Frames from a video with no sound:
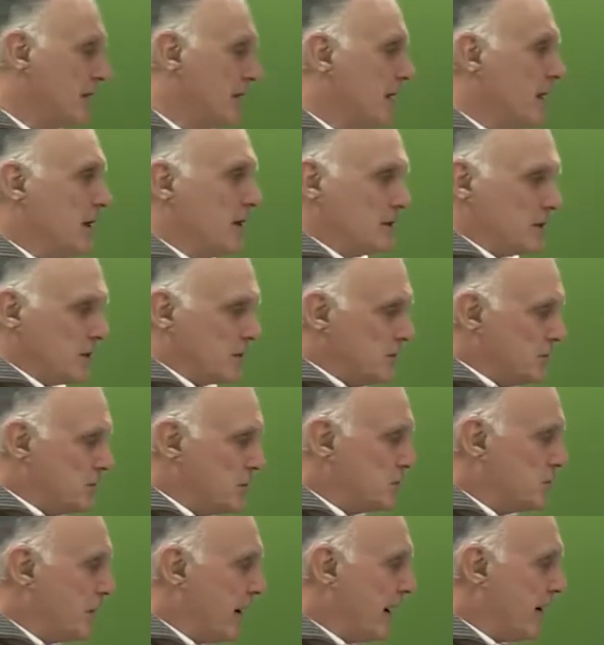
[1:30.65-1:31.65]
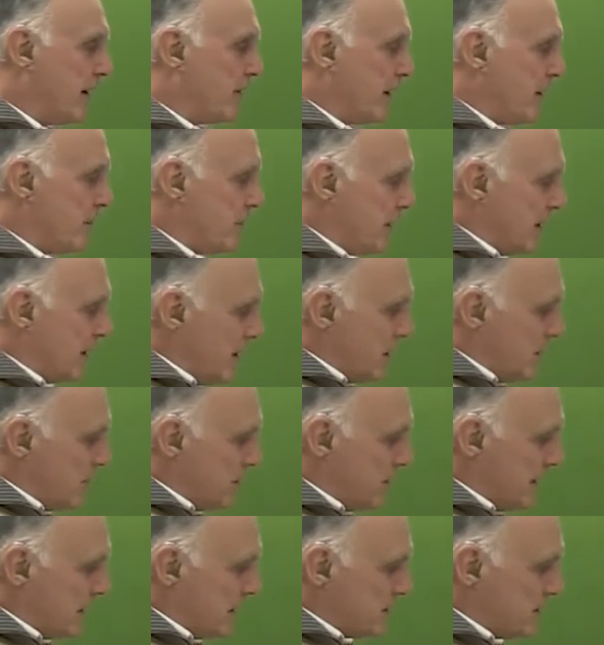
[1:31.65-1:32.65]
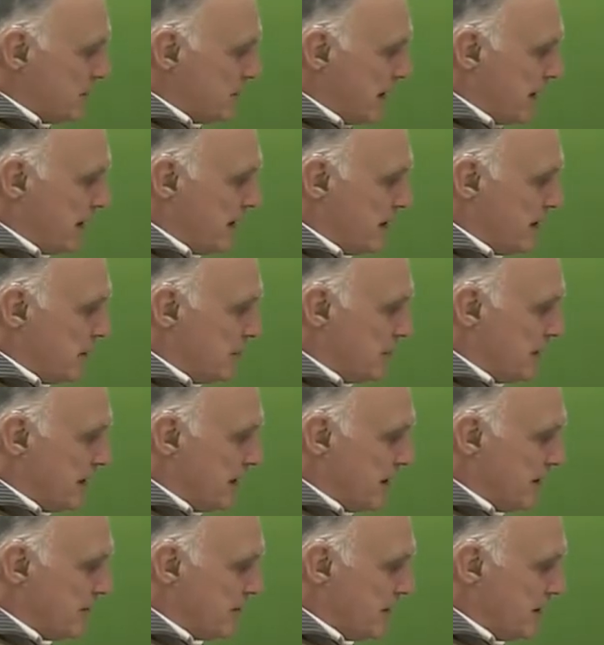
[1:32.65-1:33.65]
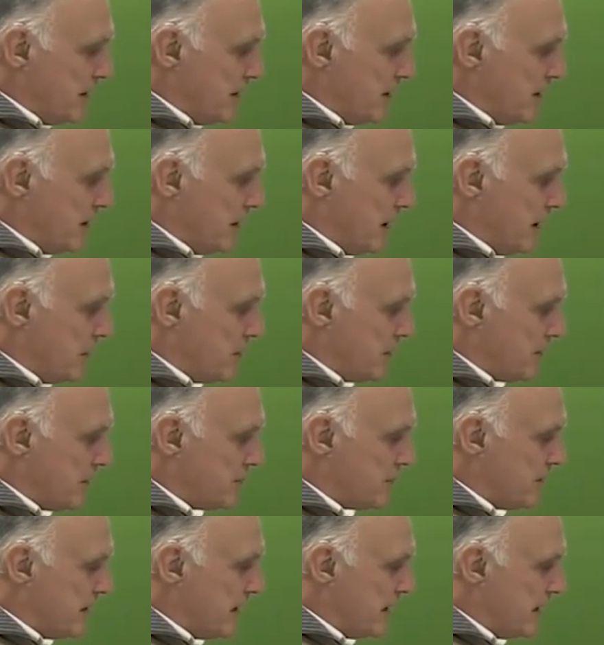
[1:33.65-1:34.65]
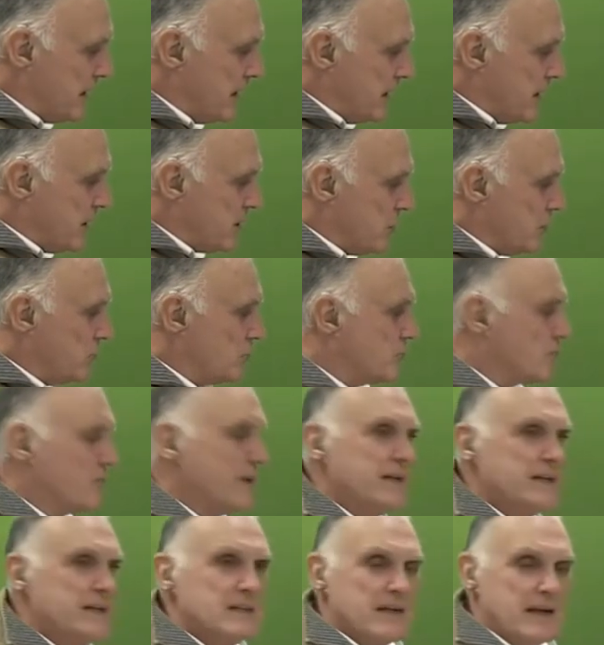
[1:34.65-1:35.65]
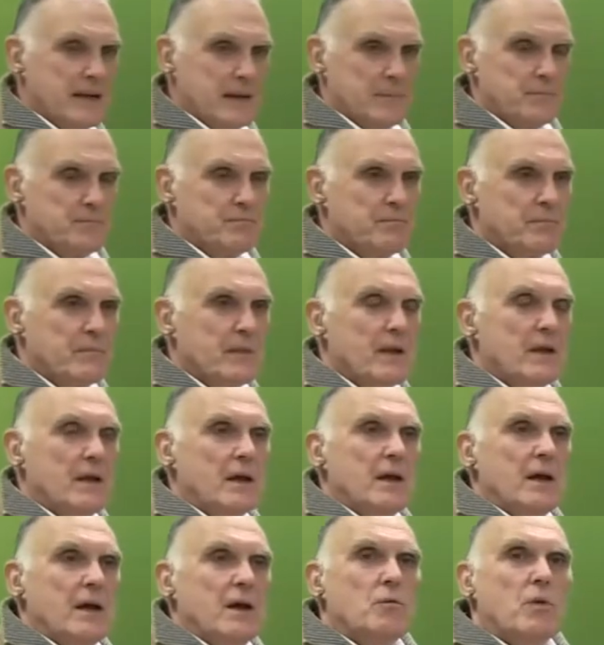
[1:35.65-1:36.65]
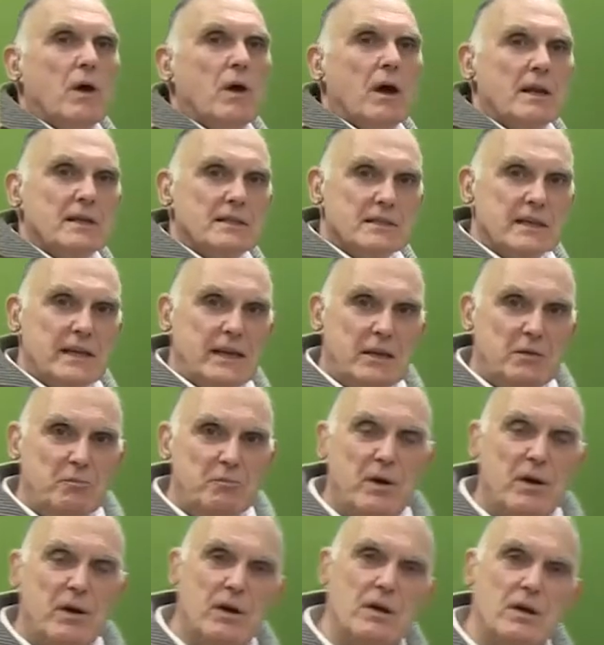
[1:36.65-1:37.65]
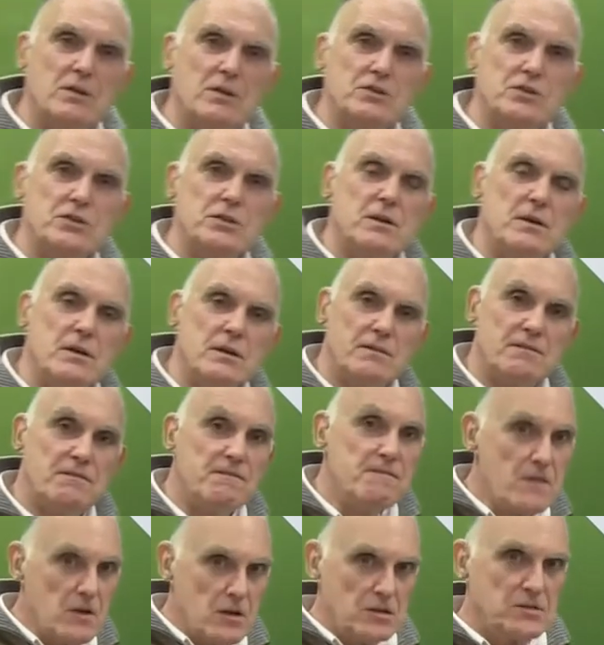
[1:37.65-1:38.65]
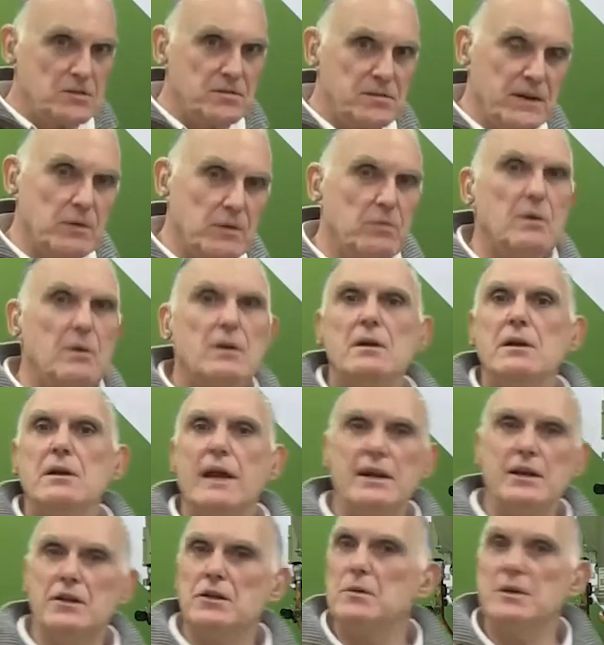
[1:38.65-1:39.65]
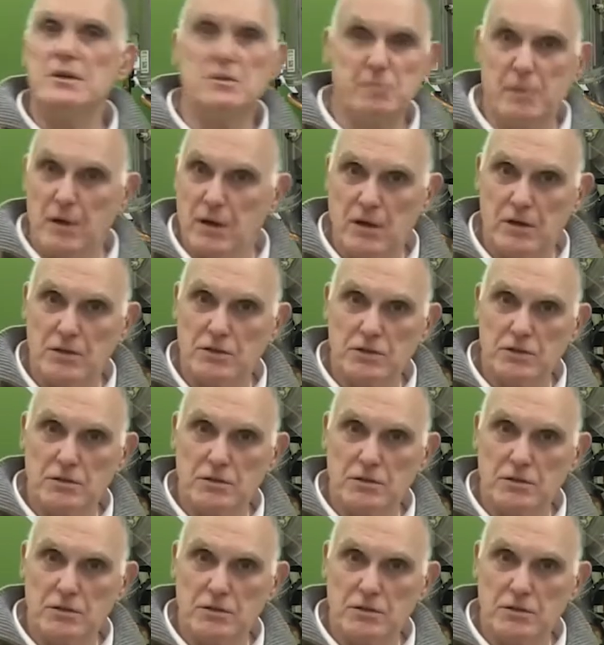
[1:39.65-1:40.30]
So you just power up, but there's a button in the middle of the lower three called reset. While it's in purge, first fill, let it do its purge.